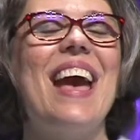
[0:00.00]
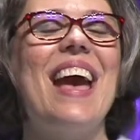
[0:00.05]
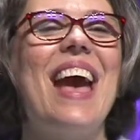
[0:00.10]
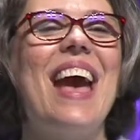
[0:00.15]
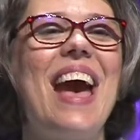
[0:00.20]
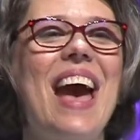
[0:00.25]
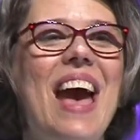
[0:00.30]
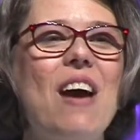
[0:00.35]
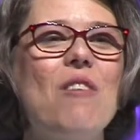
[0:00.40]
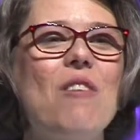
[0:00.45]

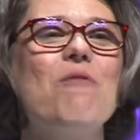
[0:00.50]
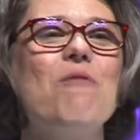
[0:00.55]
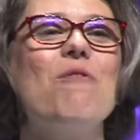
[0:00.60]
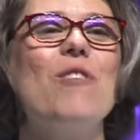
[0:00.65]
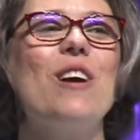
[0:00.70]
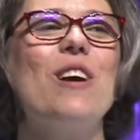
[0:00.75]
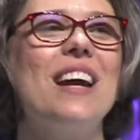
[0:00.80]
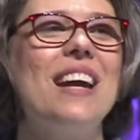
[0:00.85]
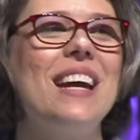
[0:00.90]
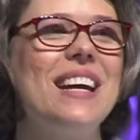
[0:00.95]

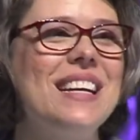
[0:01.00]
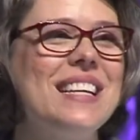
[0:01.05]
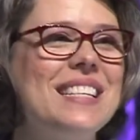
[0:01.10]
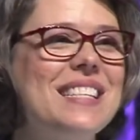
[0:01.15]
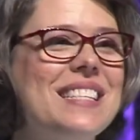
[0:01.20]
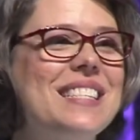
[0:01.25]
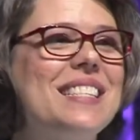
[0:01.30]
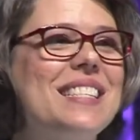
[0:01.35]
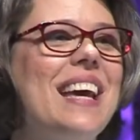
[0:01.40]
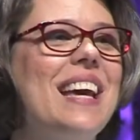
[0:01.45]
Every
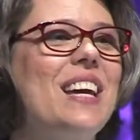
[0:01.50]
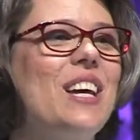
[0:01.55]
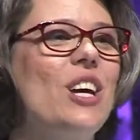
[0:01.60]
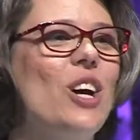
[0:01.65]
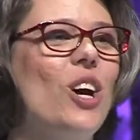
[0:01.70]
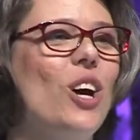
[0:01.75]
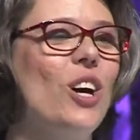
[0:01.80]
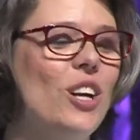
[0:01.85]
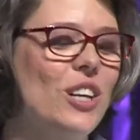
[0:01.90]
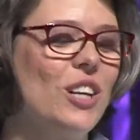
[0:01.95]

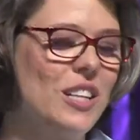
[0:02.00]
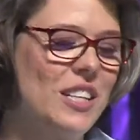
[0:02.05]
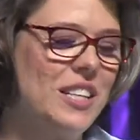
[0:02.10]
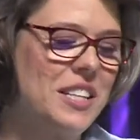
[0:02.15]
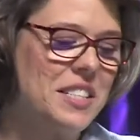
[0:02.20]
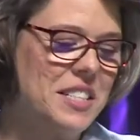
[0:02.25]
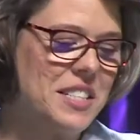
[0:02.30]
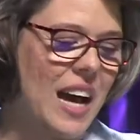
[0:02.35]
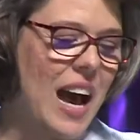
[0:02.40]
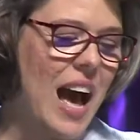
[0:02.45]
single
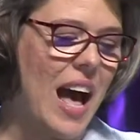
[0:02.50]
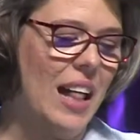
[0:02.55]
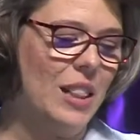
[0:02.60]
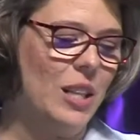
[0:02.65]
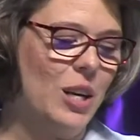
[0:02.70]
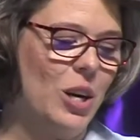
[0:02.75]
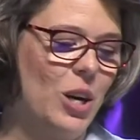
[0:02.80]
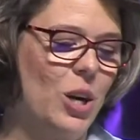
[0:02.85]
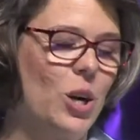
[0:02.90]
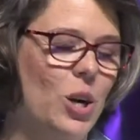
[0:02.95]

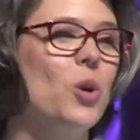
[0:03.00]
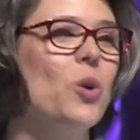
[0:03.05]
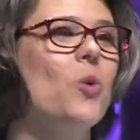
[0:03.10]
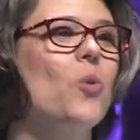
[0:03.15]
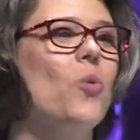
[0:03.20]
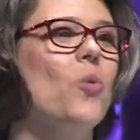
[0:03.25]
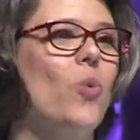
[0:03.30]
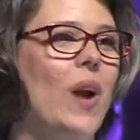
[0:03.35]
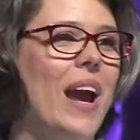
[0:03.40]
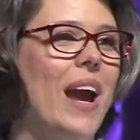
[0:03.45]
dollar
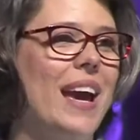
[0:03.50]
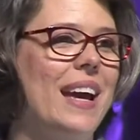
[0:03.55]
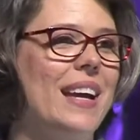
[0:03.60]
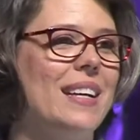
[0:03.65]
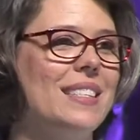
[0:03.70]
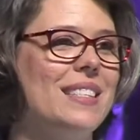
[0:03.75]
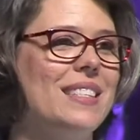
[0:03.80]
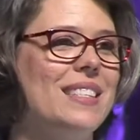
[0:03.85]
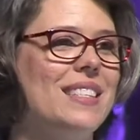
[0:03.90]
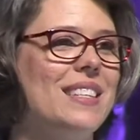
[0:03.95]

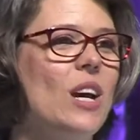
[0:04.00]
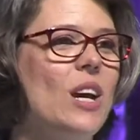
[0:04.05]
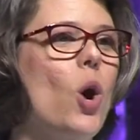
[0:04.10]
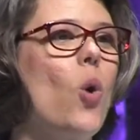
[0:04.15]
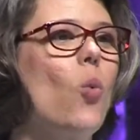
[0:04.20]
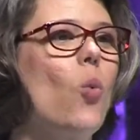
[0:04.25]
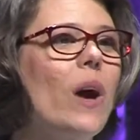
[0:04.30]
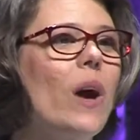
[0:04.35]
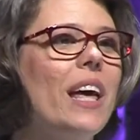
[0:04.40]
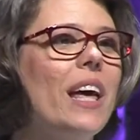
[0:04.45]
raised
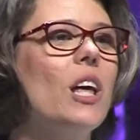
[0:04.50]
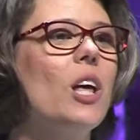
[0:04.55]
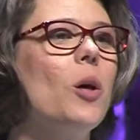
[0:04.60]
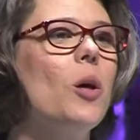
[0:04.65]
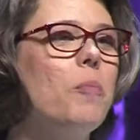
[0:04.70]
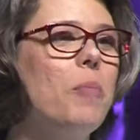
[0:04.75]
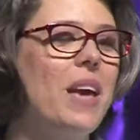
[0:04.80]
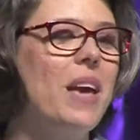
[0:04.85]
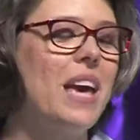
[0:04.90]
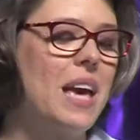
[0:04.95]
will
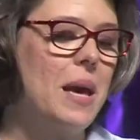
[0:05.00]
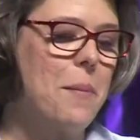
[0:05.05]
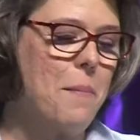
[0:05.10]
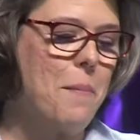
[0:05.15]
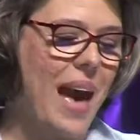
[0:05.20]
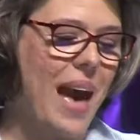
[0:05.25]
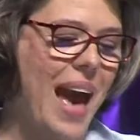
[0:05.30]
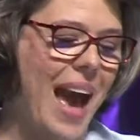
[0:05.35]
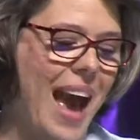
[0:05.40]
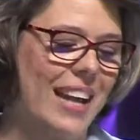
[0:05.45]
be
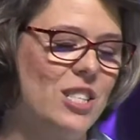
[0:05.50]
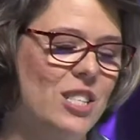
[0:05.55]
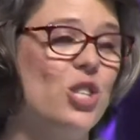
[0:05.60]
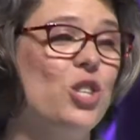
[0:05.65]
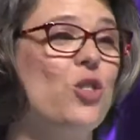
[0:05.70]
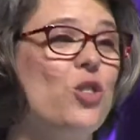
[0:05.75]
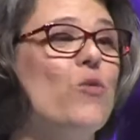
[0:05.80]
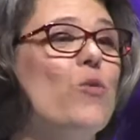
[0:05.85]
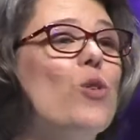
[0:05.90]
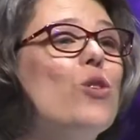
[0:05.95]
matched
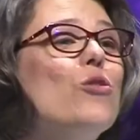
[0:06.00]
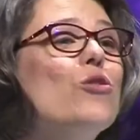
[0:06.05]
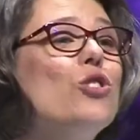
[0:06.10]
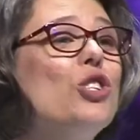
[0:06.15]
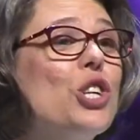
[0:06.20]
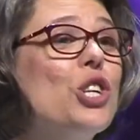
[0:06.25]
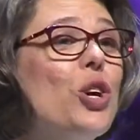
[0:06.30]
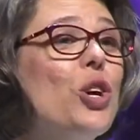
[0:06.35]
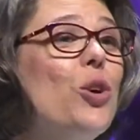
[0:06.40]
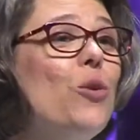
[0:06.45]
through
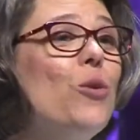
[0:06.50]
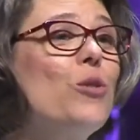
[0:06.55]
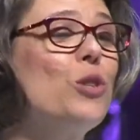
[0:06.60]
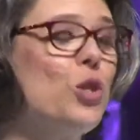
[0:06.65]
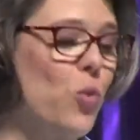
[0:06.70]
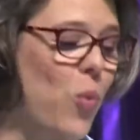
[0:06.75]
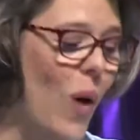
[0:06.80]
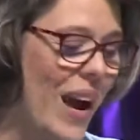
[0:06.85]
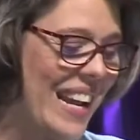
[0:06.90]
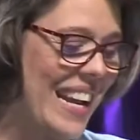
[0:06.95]
June
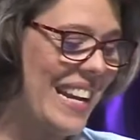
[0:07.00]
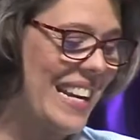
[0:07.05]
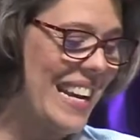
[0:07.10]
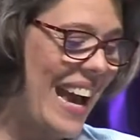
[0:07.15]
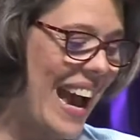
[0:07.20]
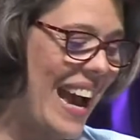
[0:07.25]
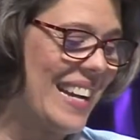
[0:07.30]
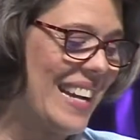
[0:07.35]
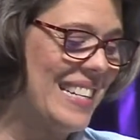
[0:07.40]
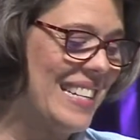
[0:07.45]

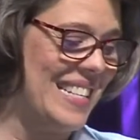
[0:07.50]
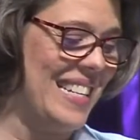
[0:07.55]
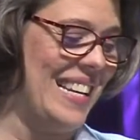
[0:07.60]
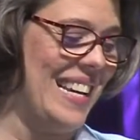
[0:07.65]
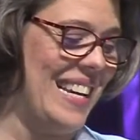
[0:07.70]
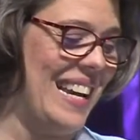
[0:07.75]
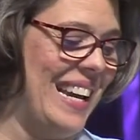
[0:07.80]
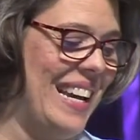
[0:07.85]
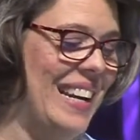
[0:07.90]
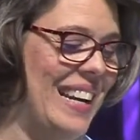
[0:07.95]

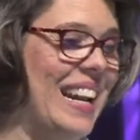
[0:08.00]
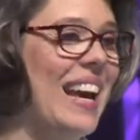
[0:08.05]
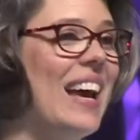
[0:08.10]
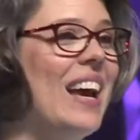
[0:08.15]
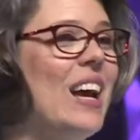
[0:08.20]
2019.